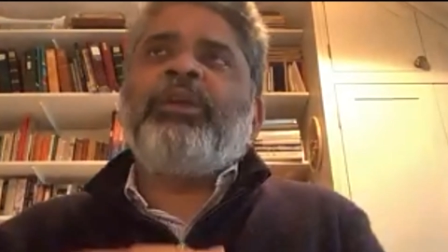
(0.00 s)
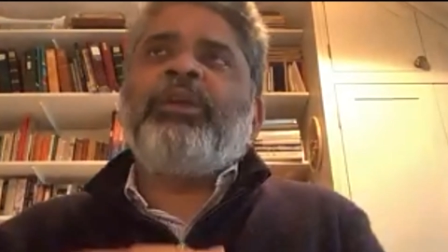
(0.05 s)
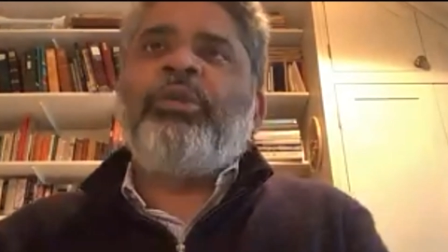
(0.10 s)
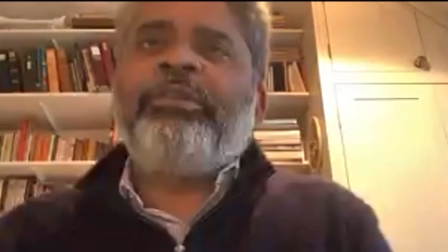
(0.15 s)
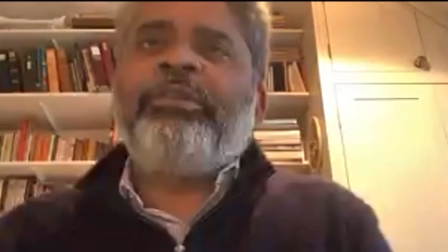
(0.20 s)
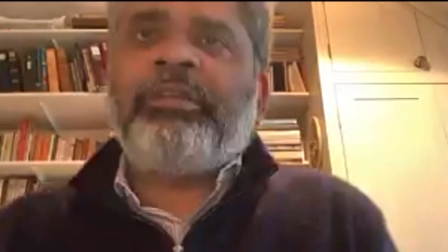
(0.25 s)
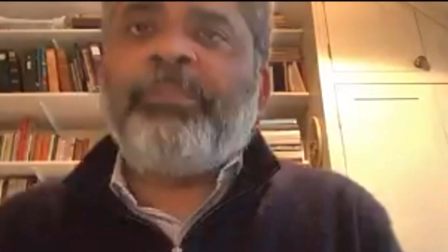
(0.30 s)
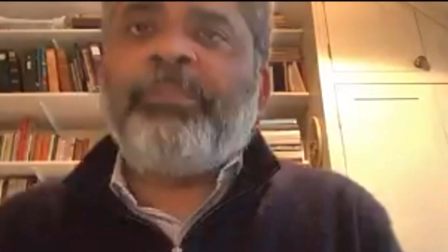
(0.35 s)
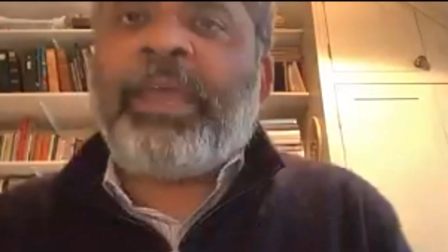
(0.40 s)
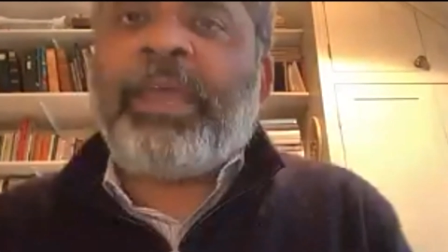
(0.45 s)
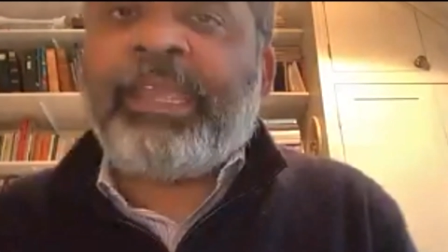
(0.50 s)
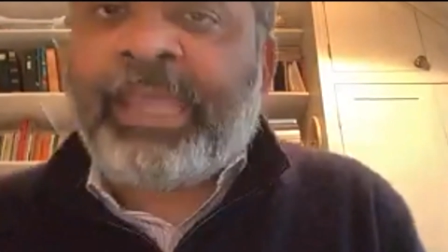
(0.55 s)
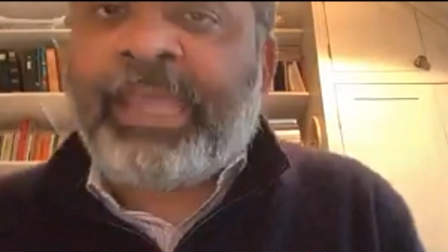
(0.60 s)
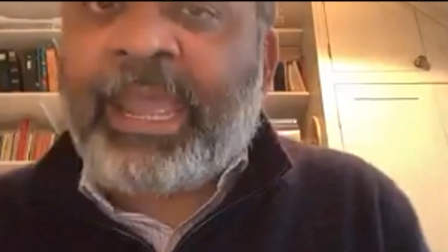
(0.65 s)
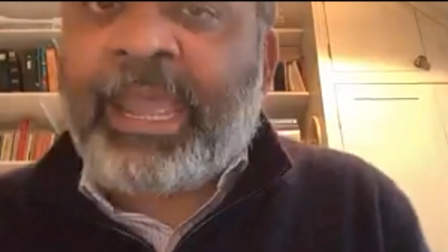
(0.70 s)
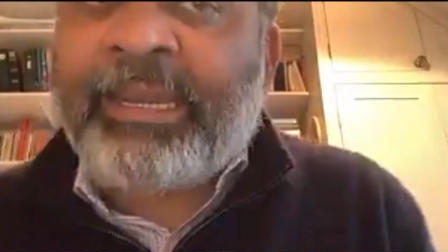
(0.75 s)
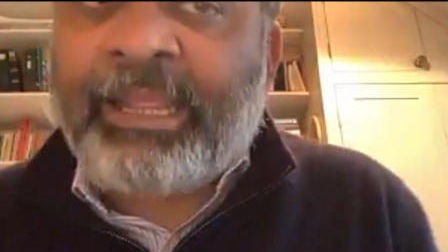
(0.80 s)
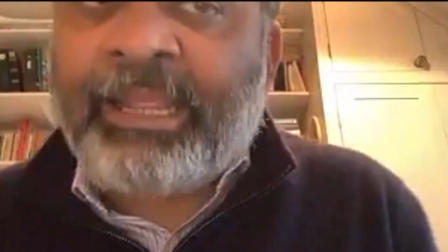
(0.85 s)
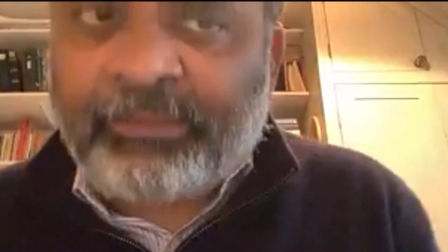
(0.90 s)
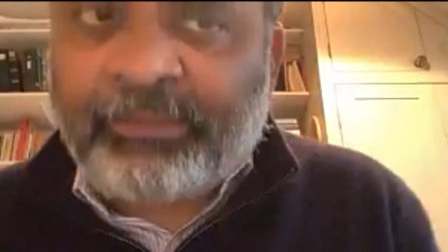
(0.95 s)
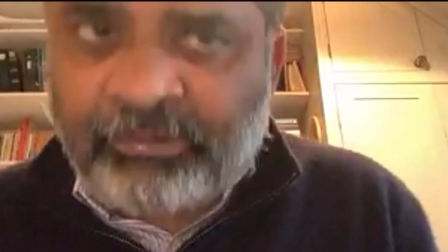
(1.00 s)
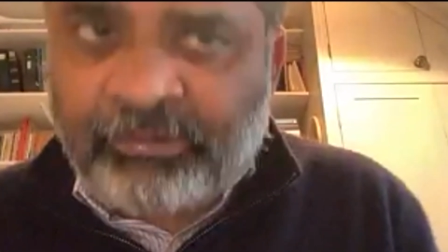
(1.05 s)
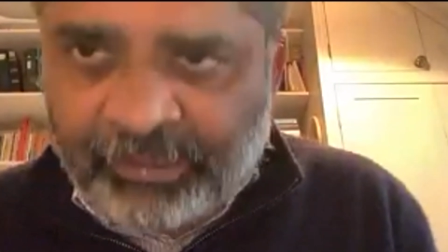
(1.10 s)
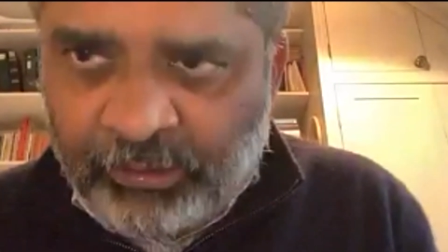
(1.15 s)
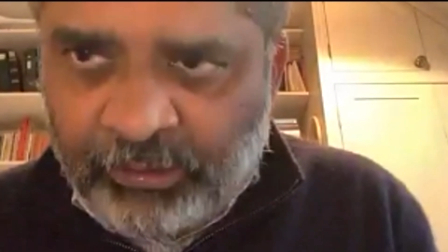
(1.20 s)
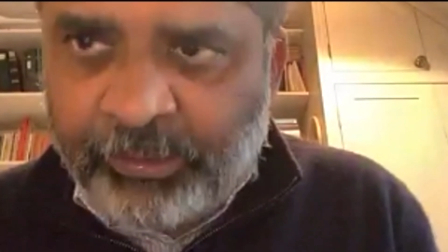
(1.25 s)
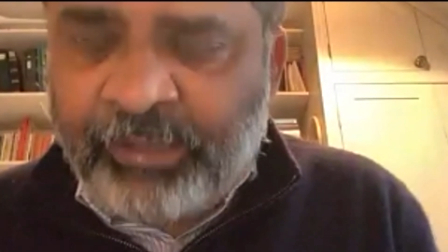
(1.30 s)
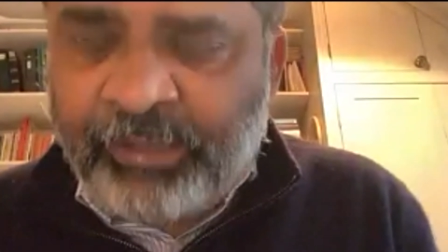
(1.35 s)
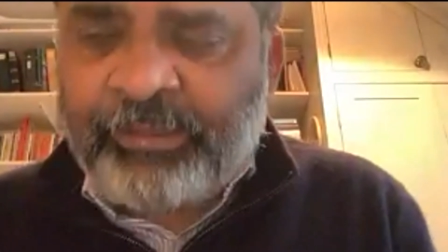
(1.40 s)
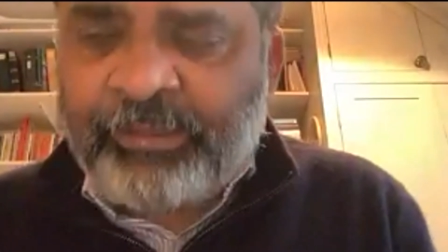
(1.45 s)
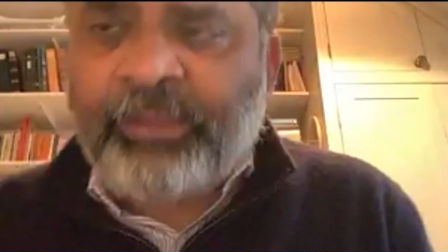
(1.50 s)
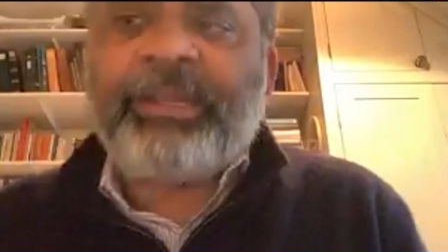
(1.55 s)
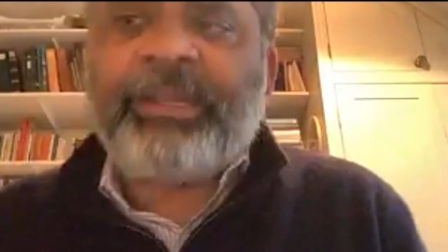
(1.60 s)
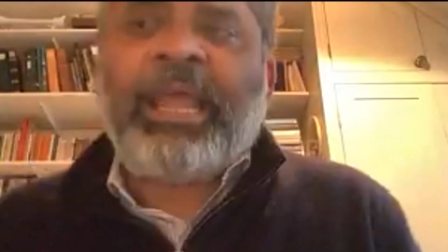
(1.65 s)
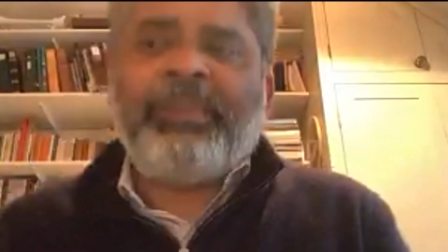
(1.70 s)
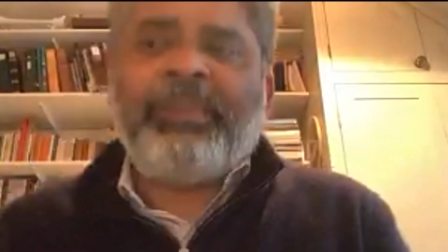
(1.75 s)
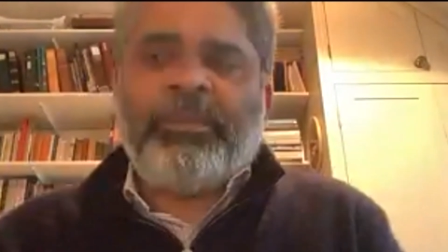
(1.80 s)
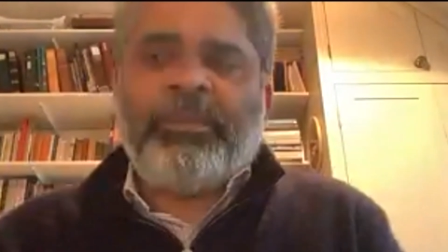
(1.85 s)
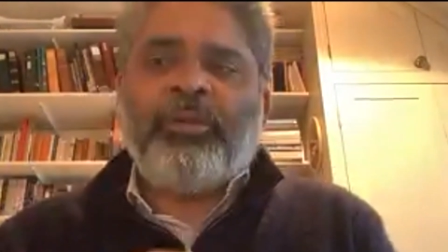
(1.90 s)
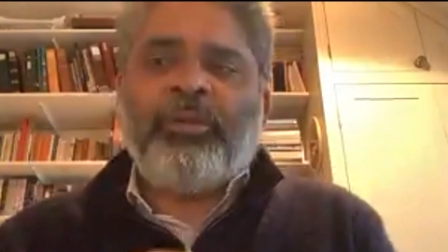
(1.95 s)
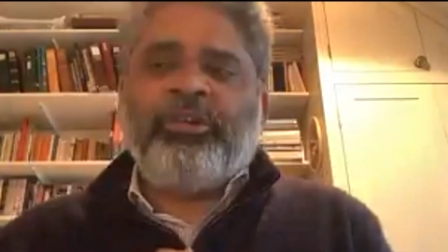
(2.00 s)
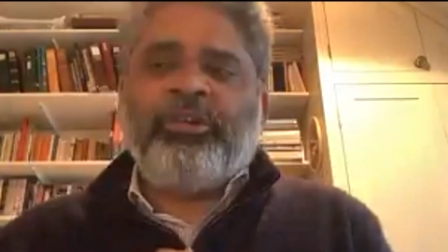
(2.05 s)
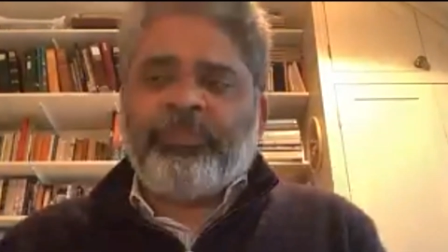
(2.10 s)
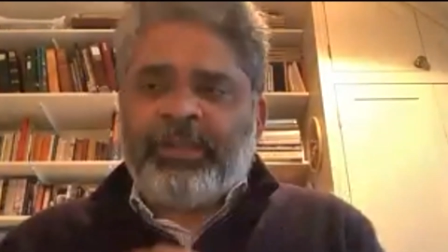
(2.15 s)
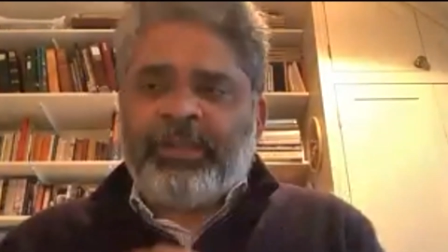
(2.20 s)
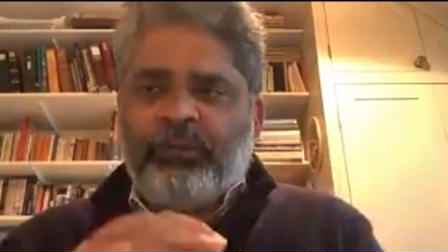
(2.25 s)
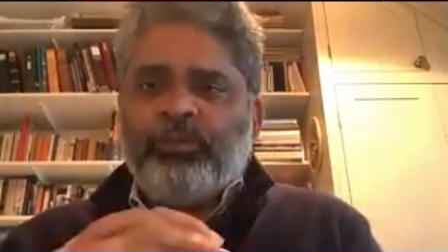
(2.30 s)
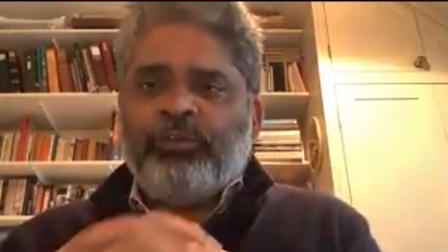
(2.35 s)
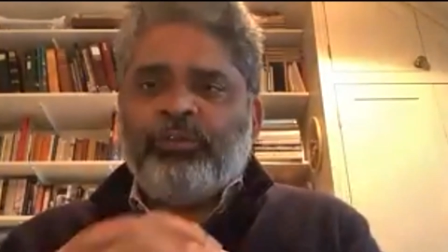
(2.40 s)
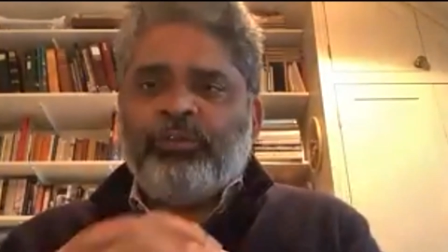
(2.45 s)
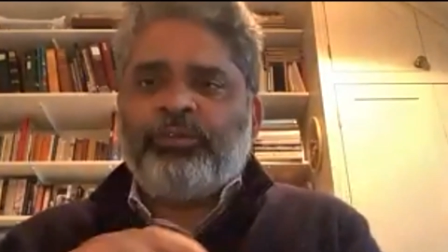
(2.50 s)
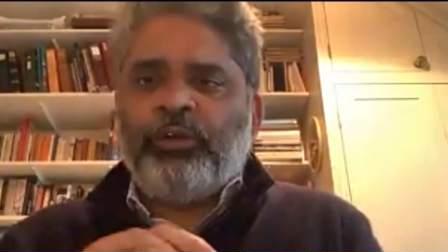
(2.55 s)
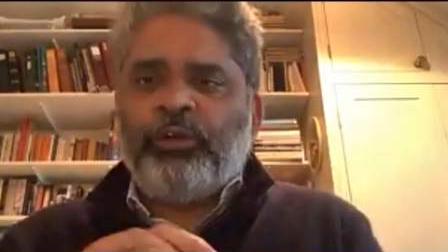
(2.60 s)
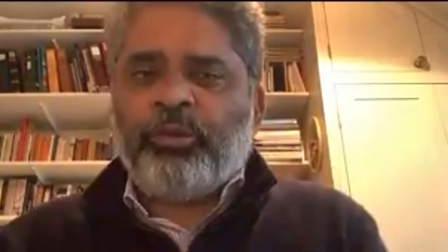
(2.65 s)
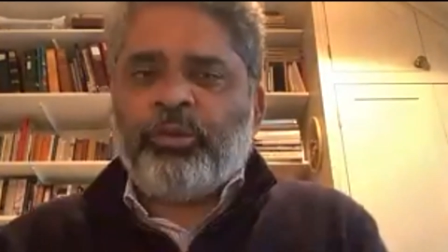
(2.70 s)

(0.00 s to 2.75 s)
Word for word: ownership, I can, like the railways, and climate bonds play a useful